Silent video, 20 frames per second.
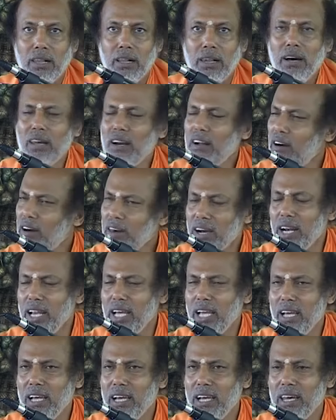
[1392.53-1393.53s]
Or
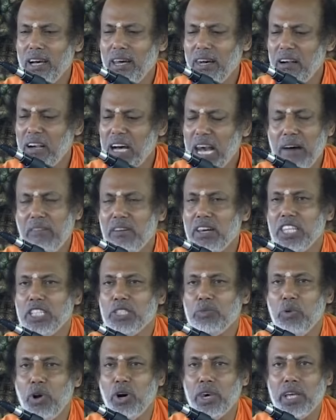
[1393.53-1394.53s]
ugly,
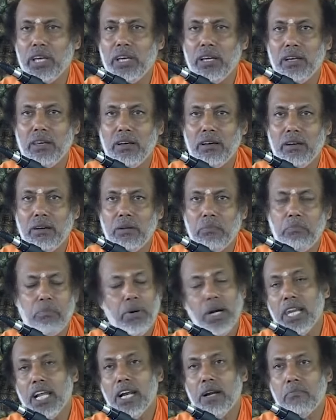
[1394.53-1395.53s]
average body,
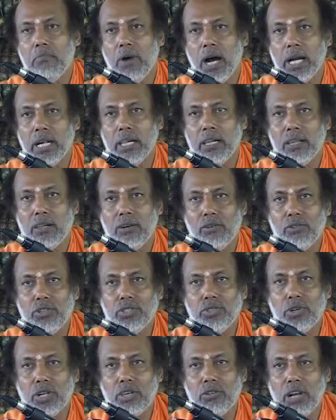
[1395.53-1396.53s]
brilliant mind.
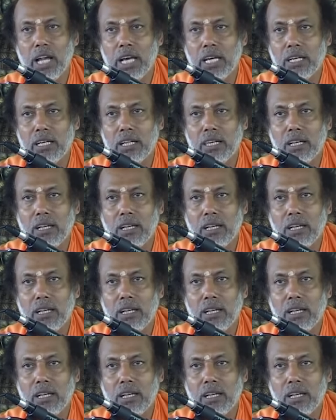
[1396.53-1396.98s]
Which one you like?